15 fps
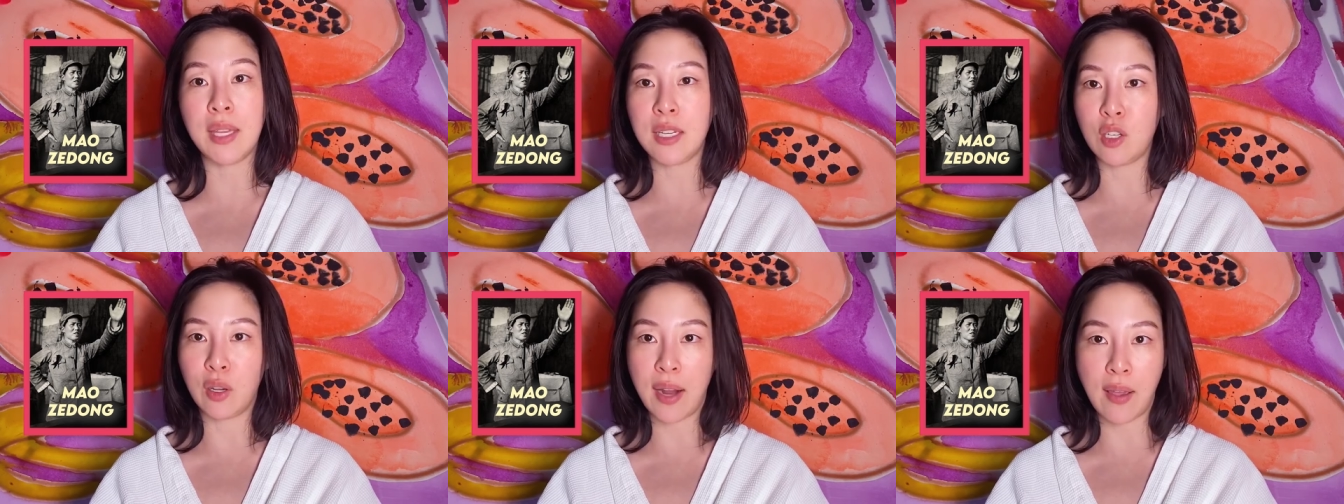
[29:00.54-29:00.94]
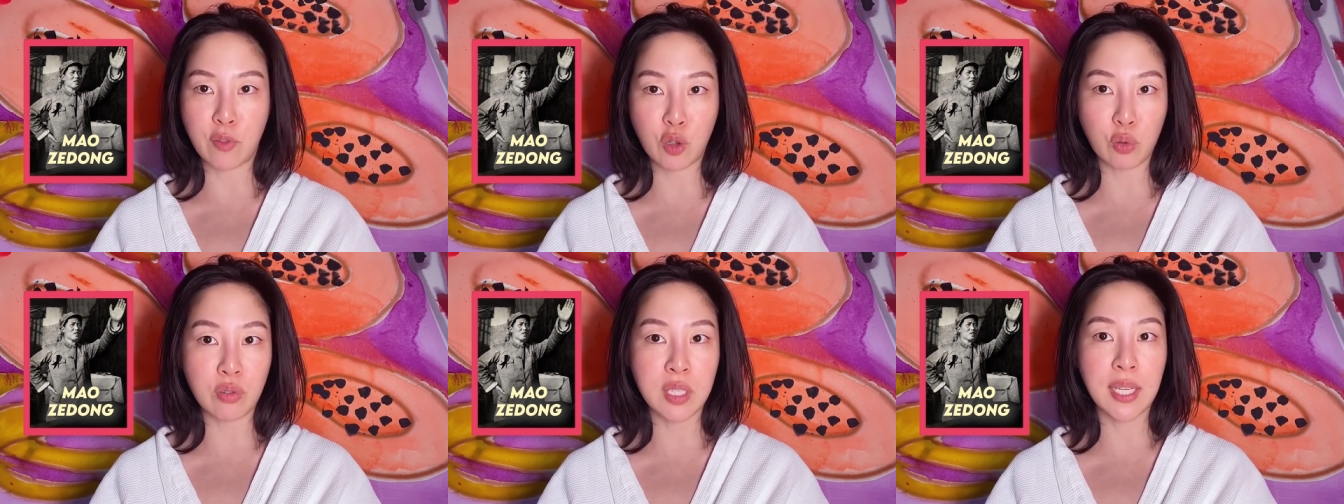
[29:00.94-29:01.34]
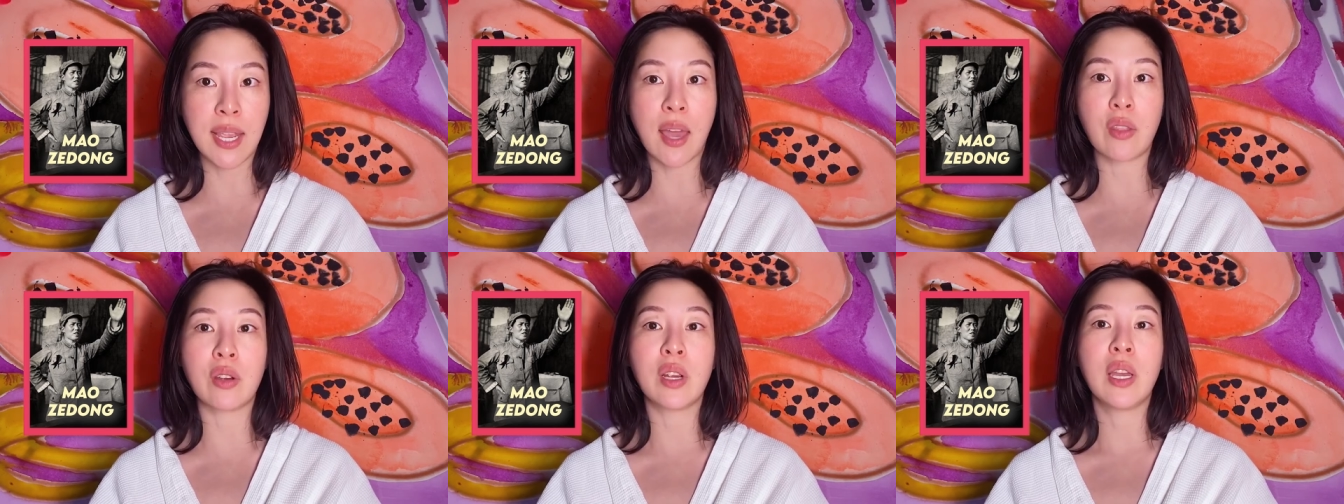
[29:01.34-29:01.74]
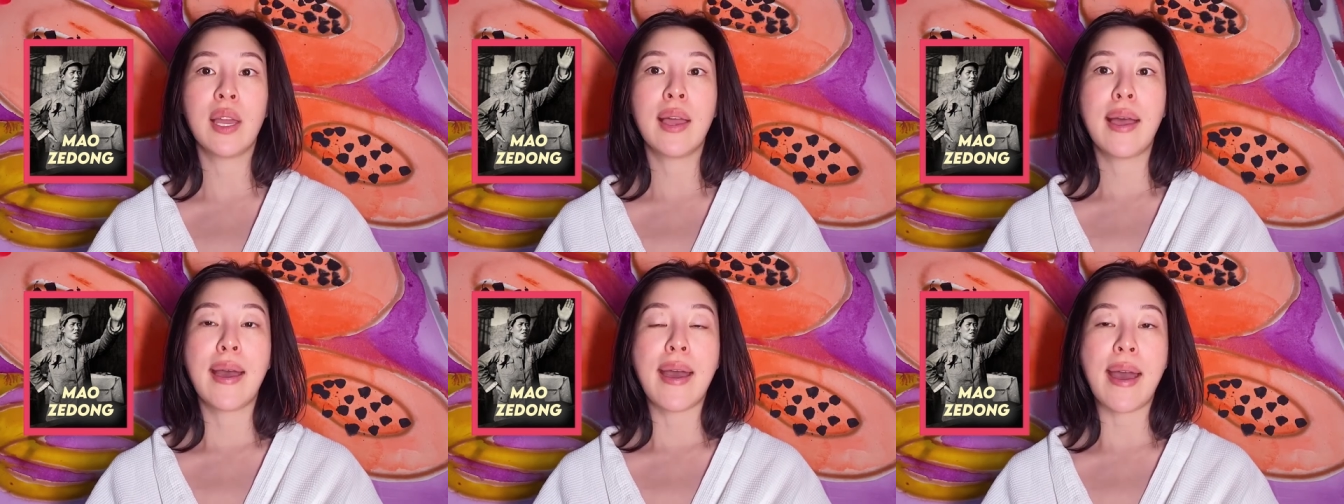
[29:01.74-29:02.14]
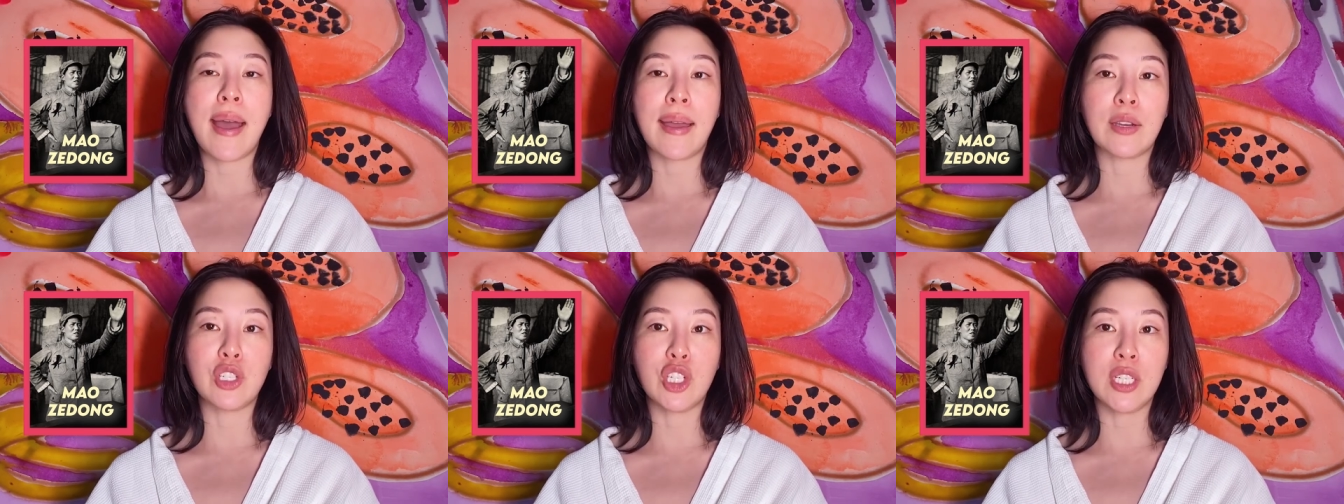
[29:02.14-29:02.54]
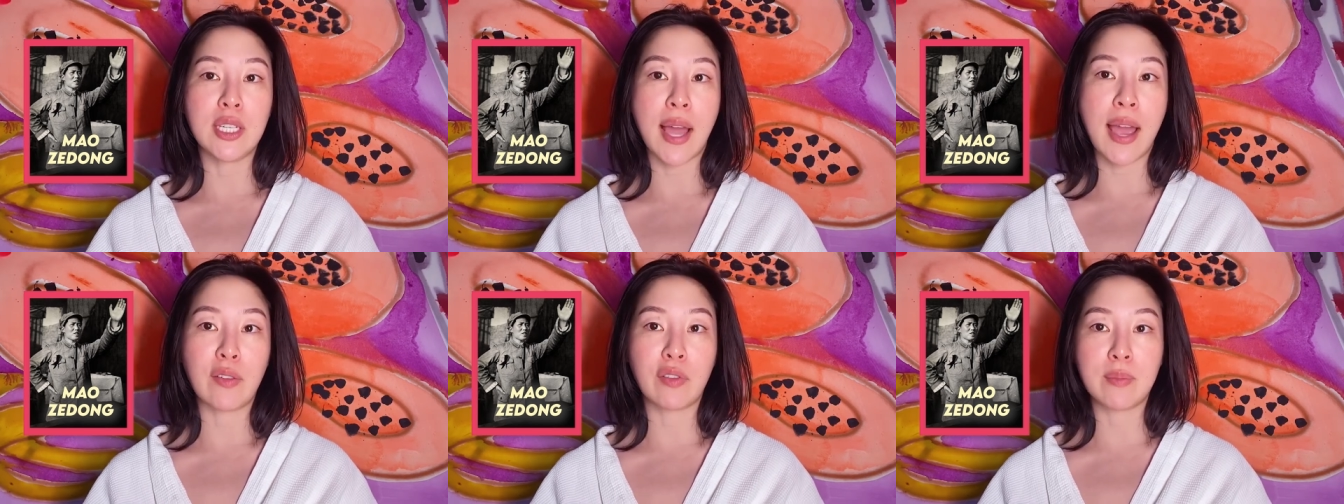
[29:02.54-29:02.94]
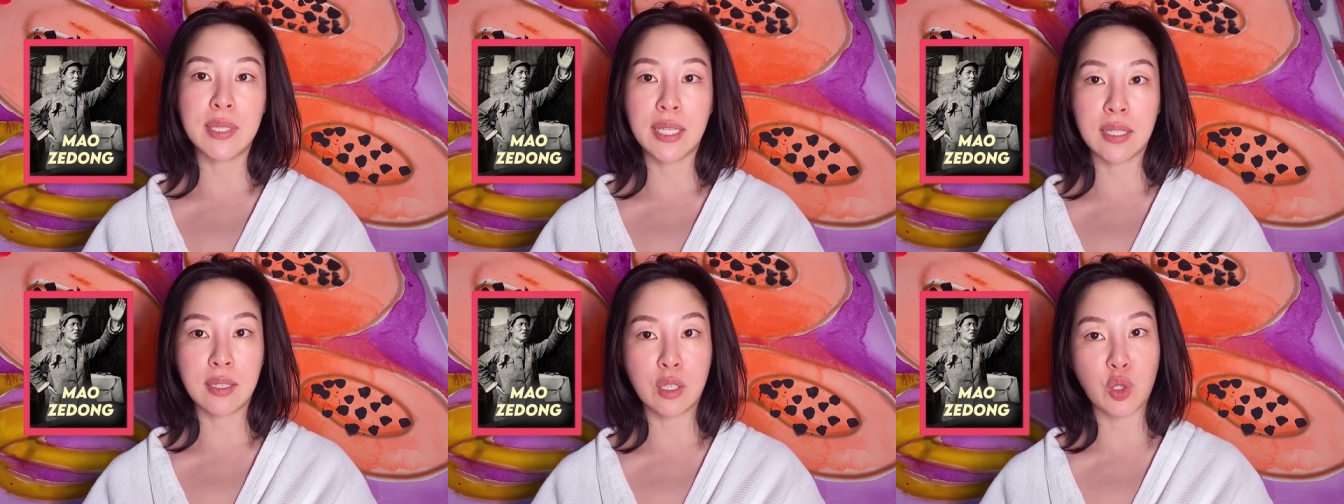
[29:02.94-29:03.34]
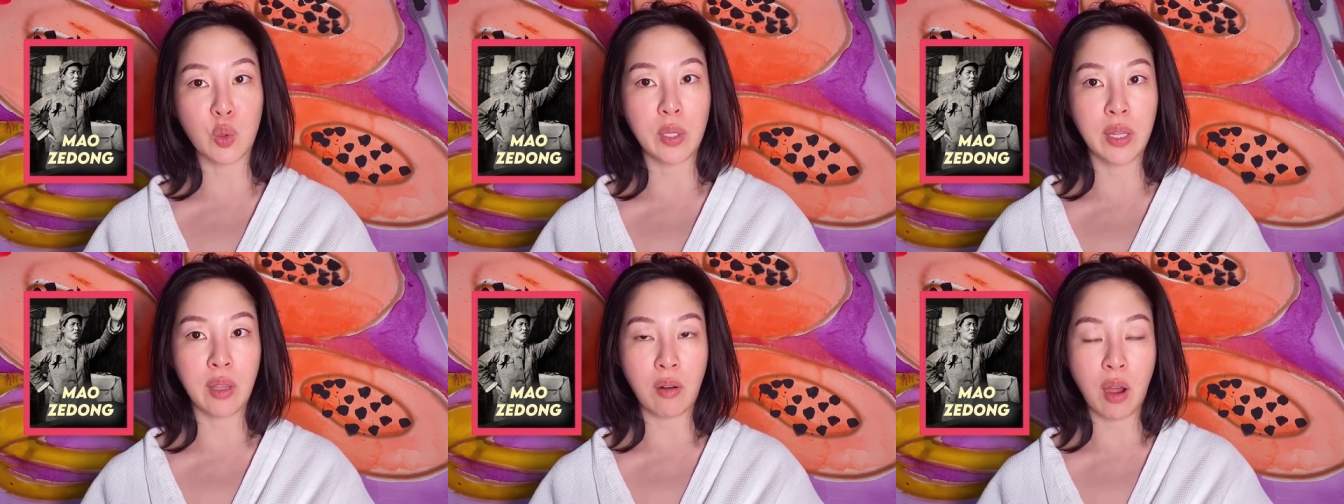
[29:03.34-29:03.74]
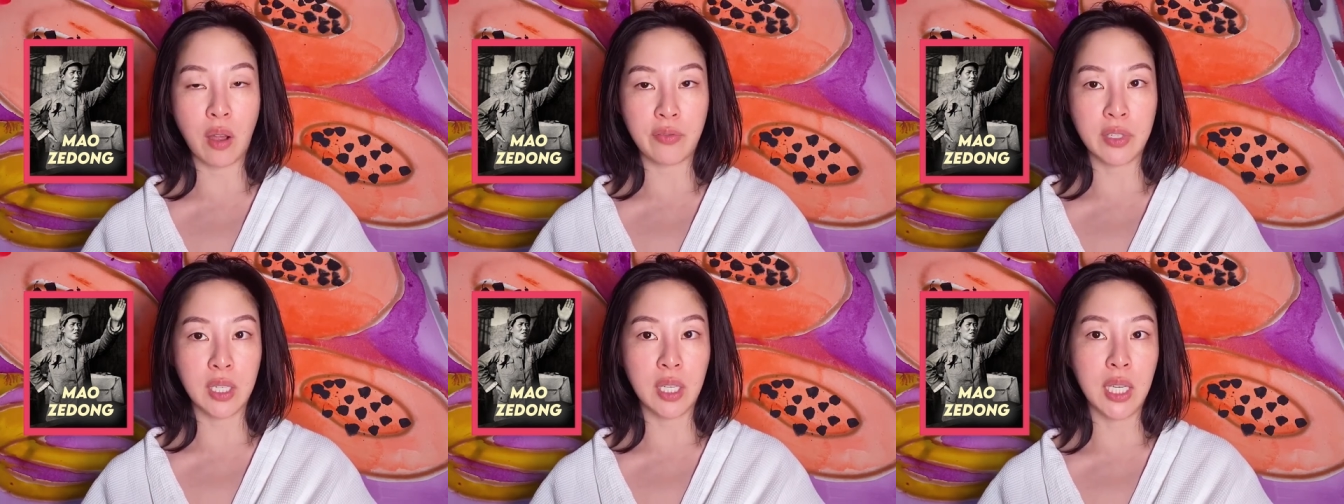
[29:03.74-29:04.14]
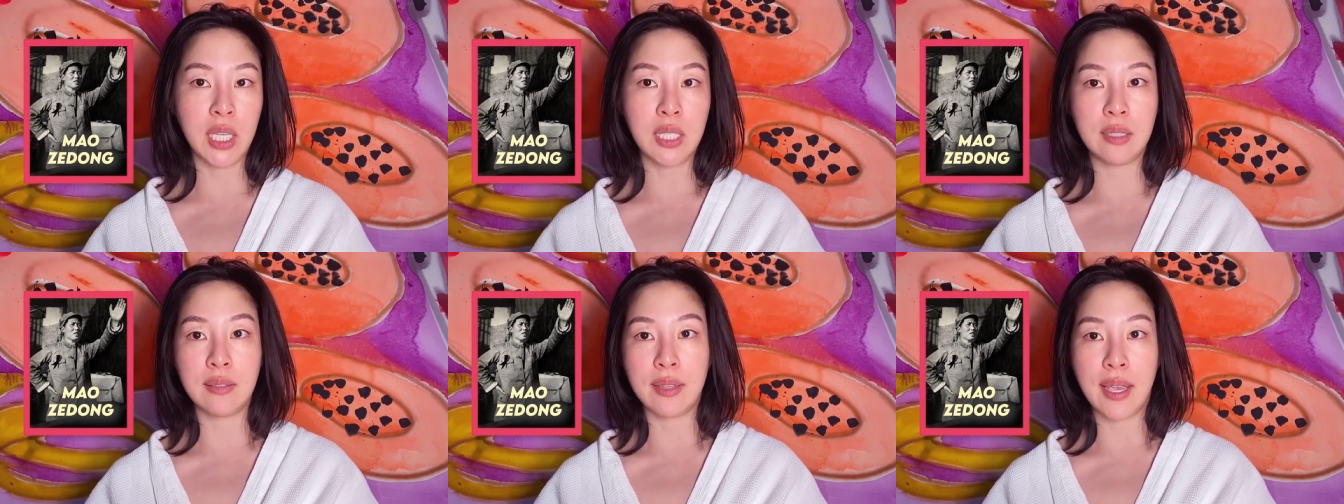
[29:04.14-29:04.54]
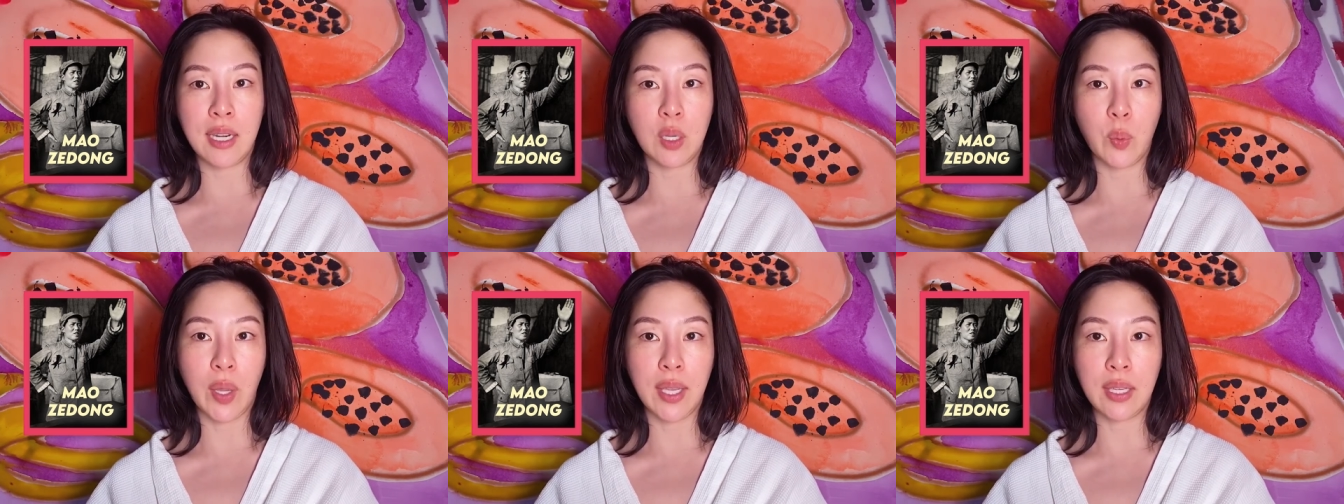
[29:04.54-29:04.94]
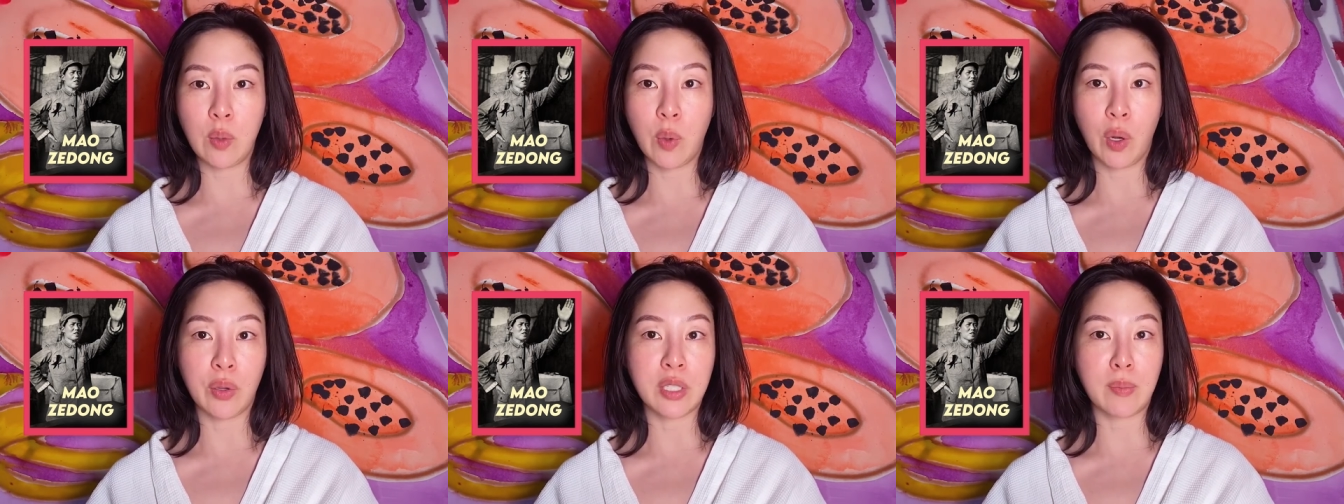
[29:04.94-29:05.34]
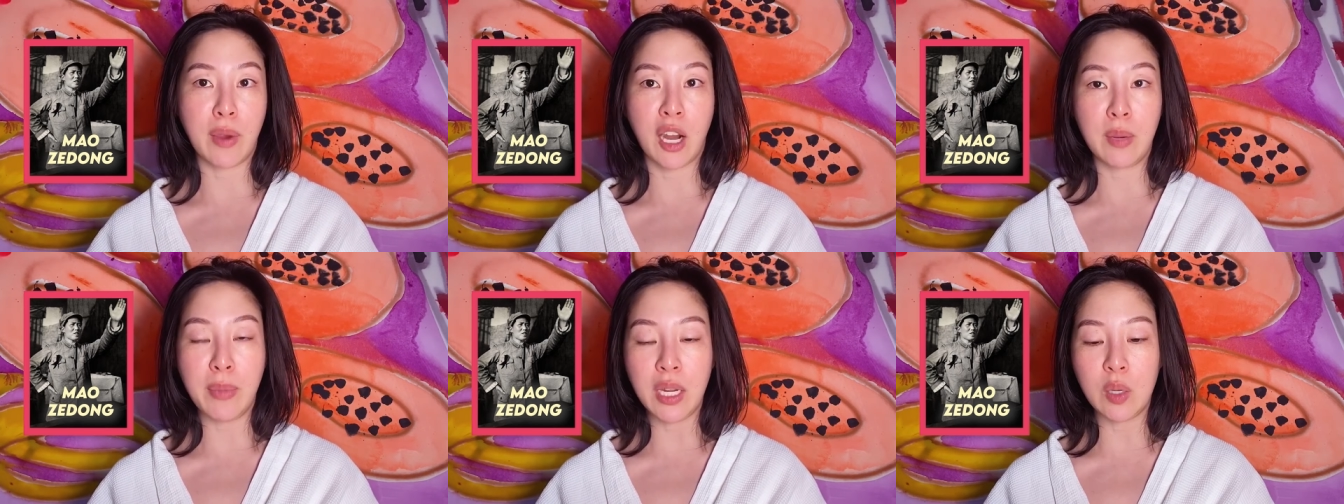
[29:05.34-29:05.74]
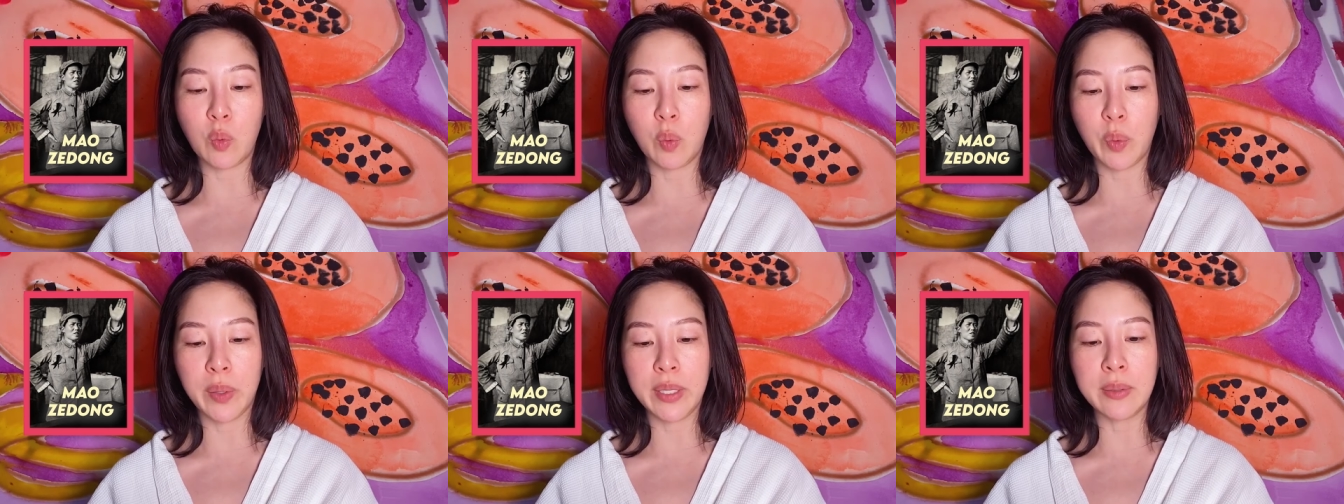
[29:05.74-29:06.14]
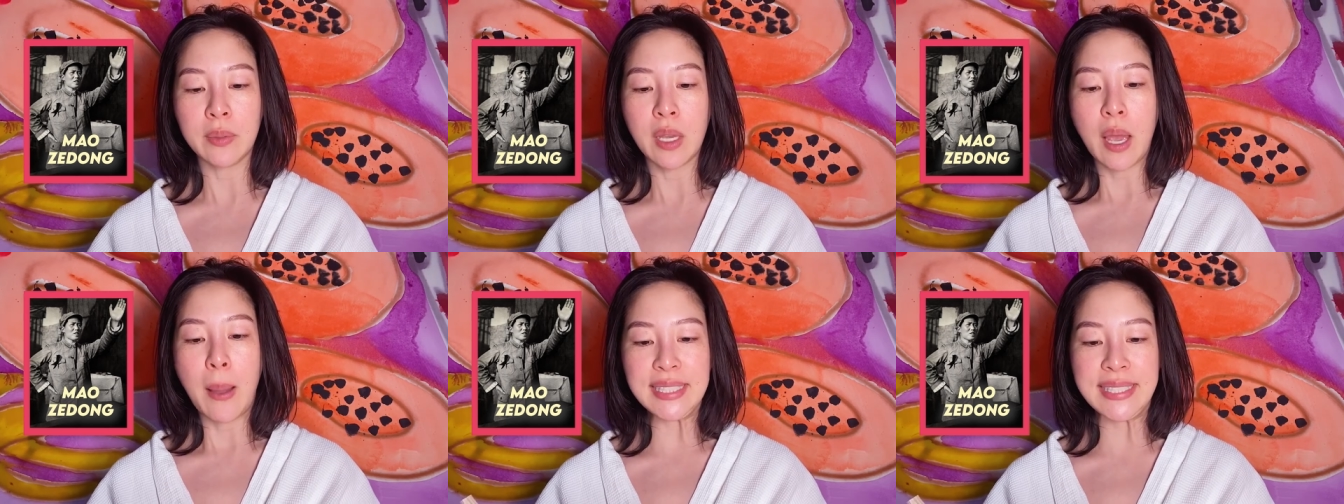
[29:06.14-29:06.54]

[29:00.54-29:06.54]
They did not have children together and she died from sickness shortly thereafter. And anyway, he went on to marry many women.